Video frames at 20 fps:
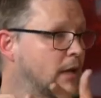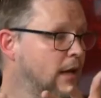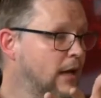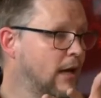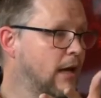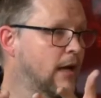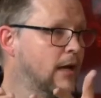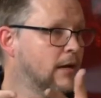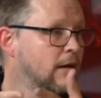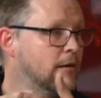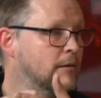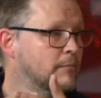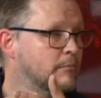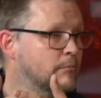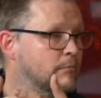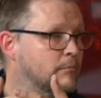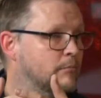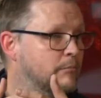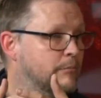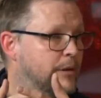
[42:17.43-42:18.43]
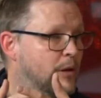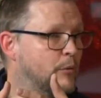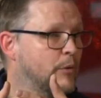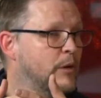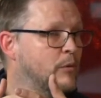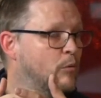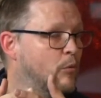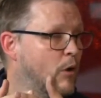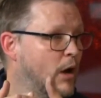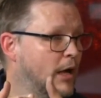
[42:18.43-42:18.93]
But we
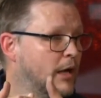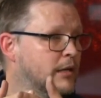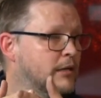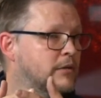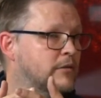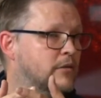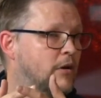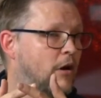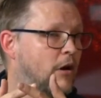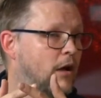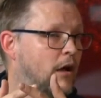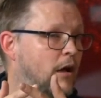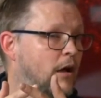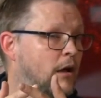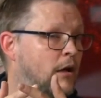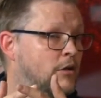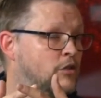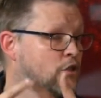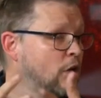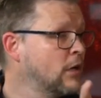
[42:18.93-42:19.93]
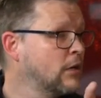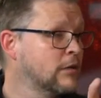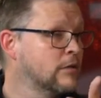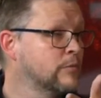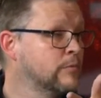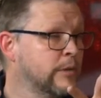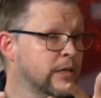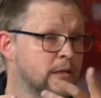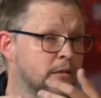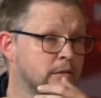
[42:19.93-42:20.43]
want shotgun
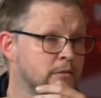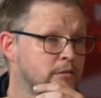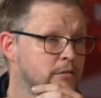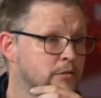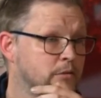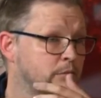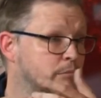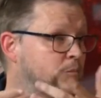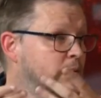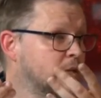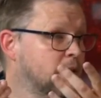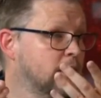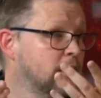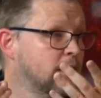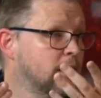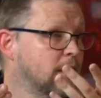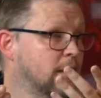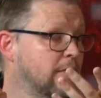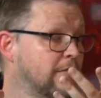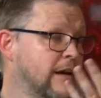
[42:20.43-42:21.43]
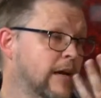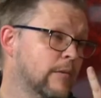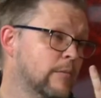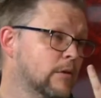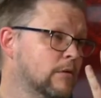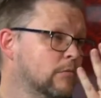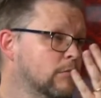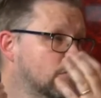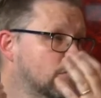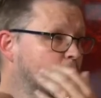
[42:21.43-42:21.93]
builds to be viable,
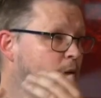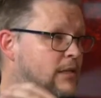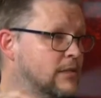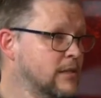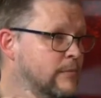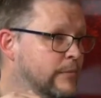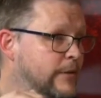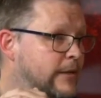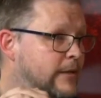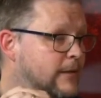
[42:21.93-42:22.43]
quite simply.